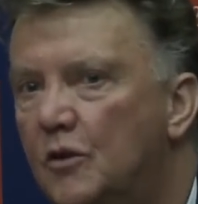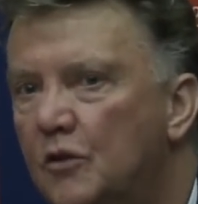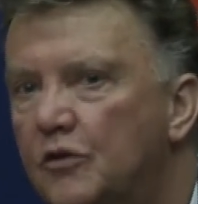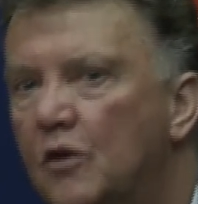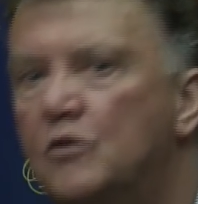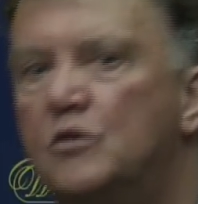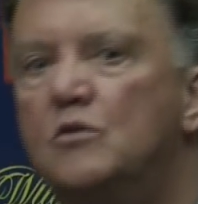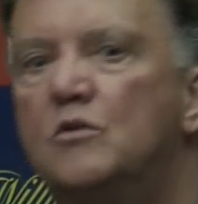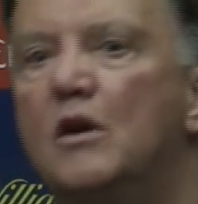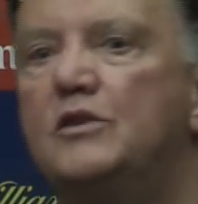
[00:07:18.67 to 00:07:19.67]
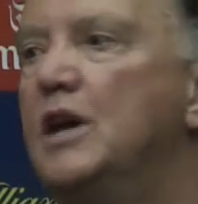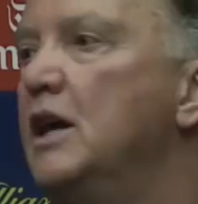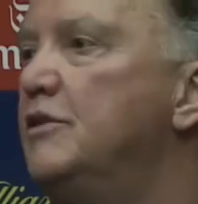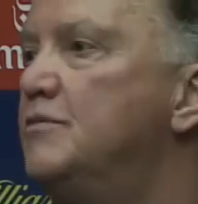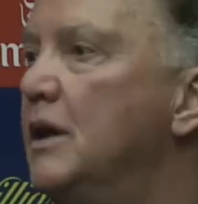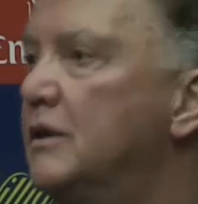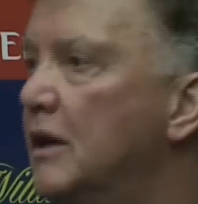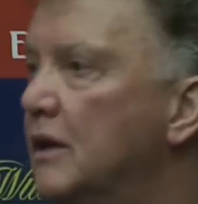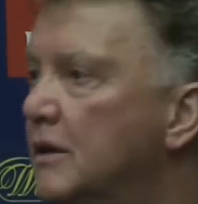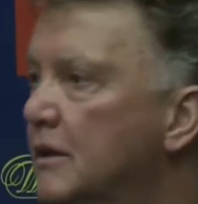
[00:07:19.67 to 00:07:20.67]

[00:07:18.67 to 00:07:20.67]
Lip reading: also to change Mata,